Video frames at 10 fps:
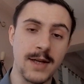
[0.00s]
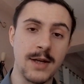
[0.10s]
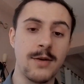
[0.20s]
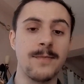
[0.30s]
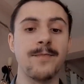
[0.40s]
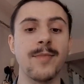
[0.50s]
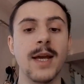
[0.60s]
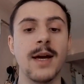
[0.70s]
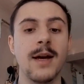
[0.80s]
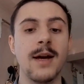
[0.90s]
video.
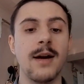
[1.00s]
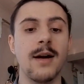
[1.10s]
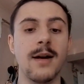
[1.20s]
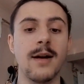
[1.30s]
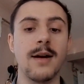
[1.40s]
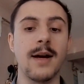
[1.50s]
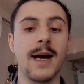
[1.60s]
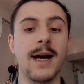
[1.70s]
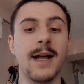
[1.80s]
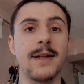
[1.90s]

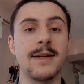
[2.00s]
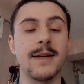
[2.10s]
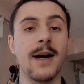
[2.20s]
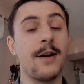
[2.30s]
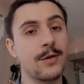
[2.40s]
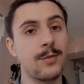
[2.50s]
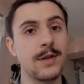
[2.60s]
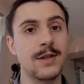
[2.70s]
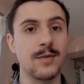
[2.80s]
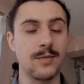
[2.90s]
And
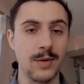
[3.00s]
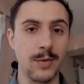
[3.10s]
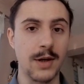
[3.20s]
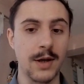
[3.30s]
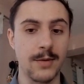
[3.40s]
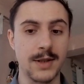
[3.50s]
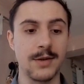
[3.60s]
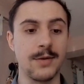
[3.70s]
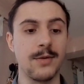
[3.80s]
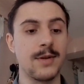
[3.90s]
afterwards, we will go
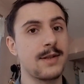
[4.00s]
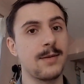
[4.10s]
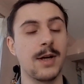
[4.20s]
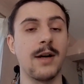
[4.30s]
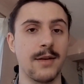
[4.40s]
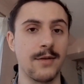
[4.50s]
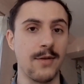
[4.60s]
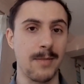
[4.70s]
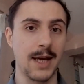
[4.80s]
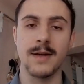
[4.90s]
into some guidance
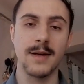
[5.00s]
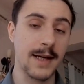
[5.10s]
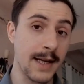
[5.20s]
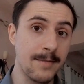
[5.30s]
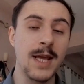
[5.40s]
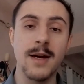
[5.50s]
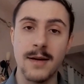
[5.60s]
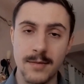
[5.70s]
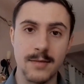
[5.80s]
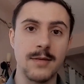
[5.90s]
for application. Again,
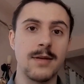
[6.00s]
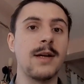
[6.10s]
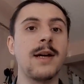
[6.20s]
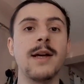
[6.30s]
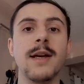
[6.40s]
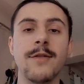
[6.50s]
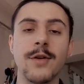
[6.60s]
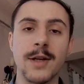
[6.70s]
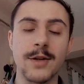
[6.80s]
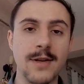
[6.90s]
if
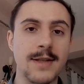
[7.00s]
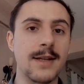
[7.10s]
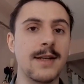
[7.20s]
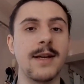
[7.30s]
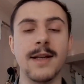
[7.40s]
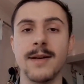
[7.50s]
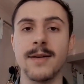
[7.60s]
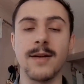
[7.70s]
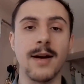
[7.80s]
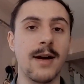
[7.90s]
you're interested
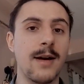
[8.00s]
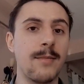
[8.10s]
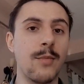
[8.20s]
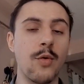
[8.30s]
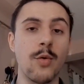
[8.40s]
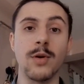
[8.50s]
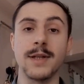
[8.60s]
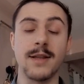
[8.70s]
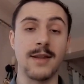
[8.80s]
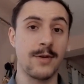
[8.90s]
in
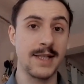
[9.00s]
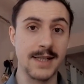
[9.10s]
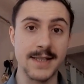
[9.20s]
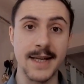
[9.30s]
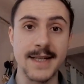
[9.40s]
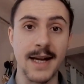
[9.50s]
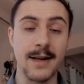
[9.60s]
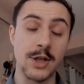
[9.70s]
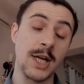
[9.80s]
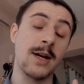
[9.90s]
more theoretical
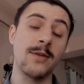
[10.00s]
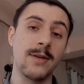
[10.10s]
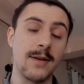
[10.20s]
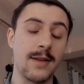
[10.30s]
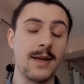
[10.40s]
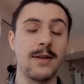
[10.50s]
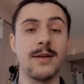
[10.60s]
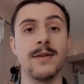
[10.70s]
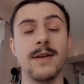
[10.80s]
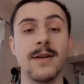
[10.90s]
detail, check out the
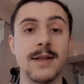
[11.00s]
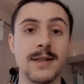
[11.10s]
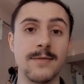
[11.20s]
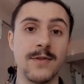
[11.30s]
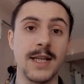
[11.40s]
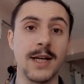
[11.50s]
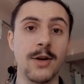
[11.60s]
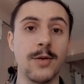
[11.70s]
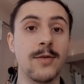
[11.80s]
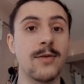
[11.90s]
other
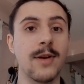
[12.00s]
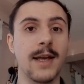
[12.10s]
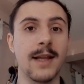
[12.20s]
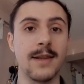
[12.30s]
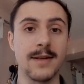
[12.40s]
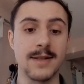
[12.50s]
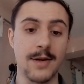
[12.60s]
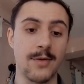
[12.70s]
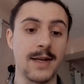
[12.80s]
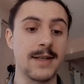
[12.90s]
videos in the
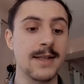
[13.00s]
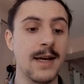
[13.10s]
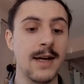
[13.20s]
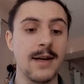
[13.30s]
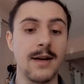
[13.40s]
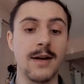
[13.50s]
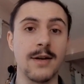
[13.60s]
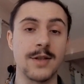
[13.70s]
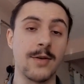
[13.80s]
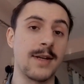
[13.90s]
series
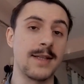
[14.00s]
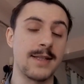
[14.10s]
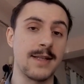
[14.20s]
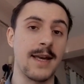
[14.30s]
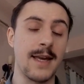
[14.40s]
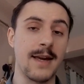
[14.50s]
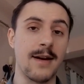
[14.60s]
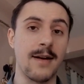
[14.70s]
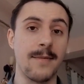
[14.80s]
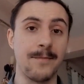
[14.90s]
so you can see